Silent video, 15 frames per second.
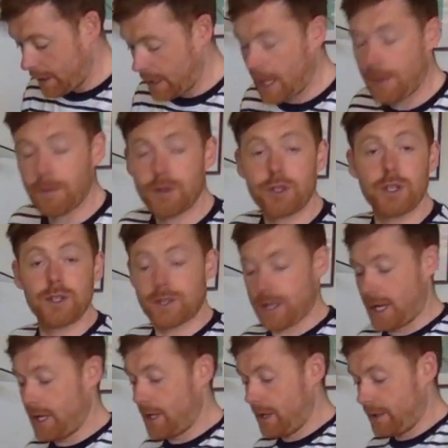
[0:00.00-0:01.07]
lemon
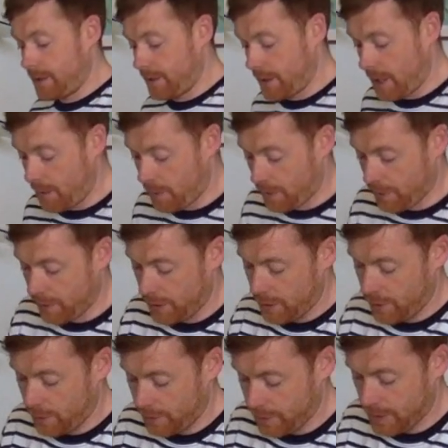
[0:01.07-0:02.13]
cheesecake. Today we're going to
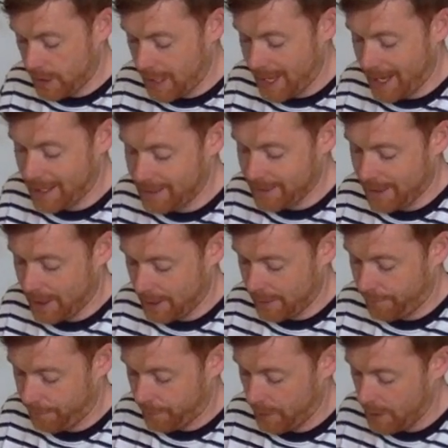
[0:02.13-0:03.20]
use 18.
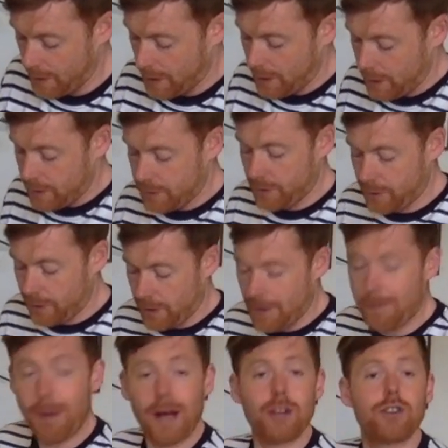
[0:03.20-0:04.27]
So we're going
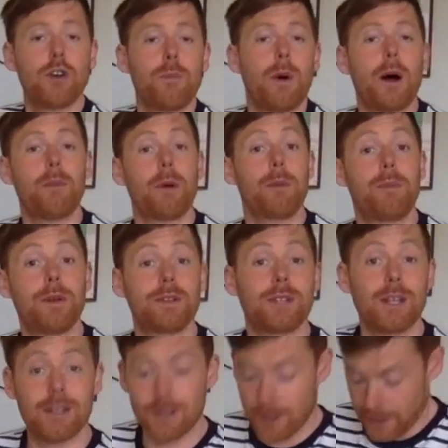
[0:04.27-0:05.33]
to bash up all the
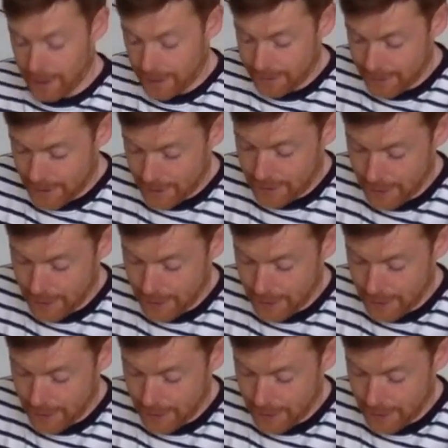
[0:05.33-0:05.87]
biscuits like I did.